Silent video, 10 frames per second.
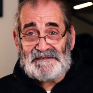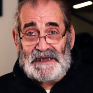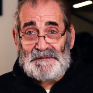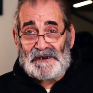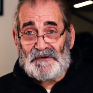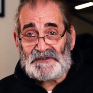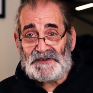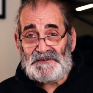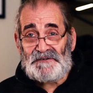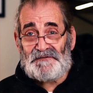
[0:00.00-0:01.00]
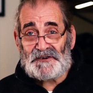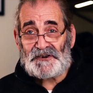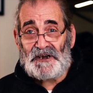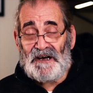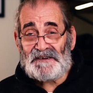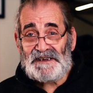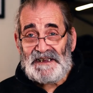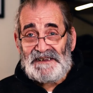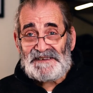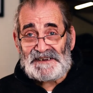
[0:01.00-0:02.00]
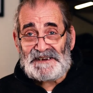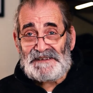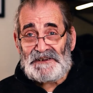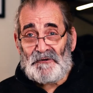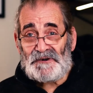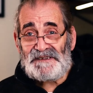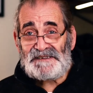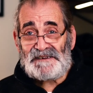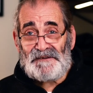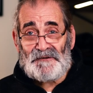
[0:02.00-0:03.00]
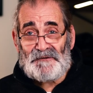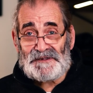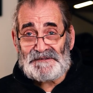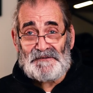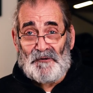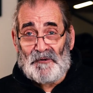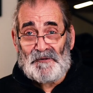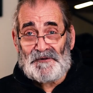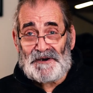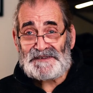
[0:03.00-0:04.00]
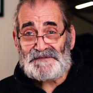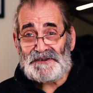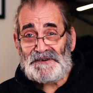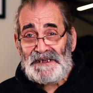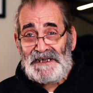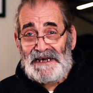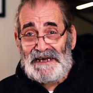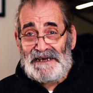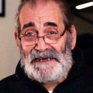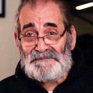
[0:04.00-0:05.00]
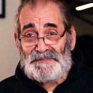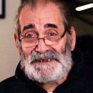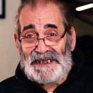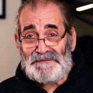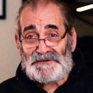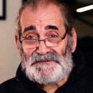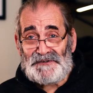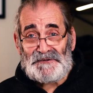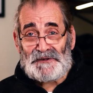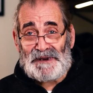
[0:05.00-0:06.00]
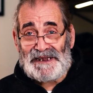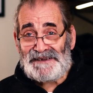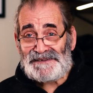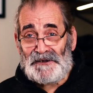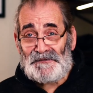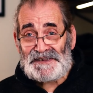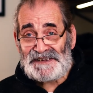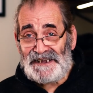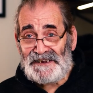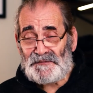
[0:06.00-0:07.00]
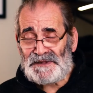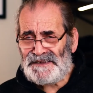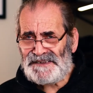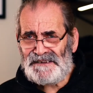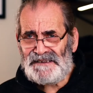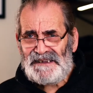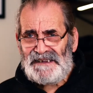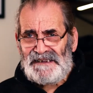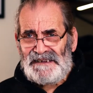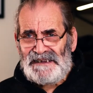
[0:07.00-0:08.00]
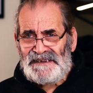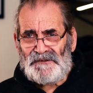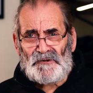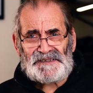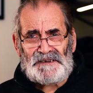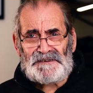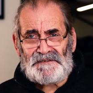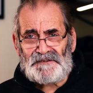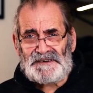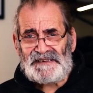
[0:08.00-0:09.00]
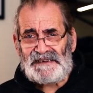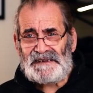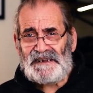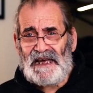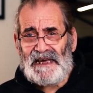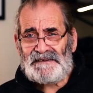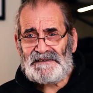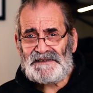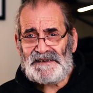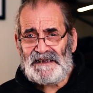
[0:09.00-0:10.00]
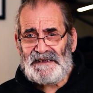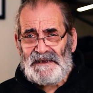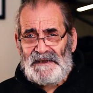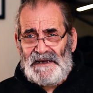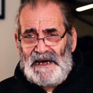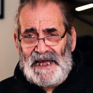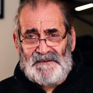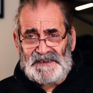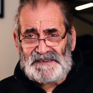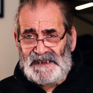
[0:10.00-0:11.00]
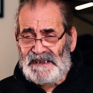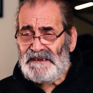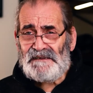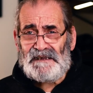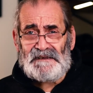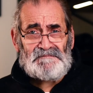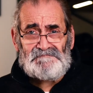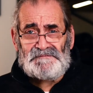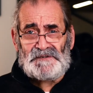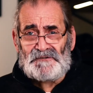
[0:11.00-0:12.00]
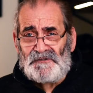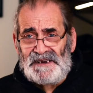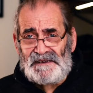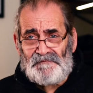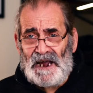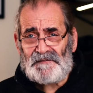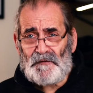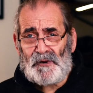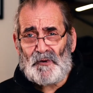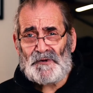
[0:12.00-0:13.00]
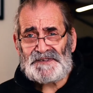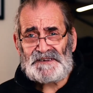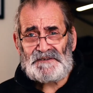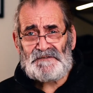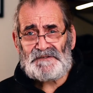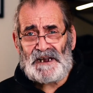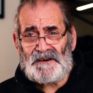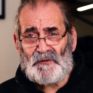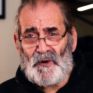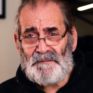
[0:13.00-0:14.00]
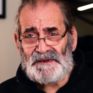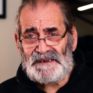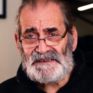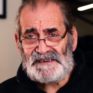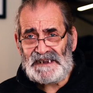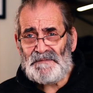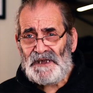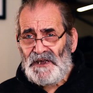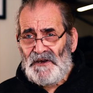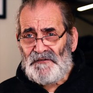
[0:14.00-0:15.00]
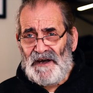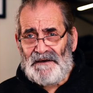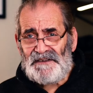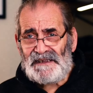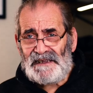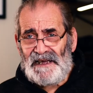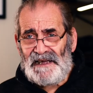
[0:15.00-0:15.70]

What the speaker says: coming along to Fishguard, sitting in the audience along with all the rest of you, and being able to view the plays on the stage. But this year it's all so different, isn't it? And I have to say, great round of applause to Derek Webb and his team for having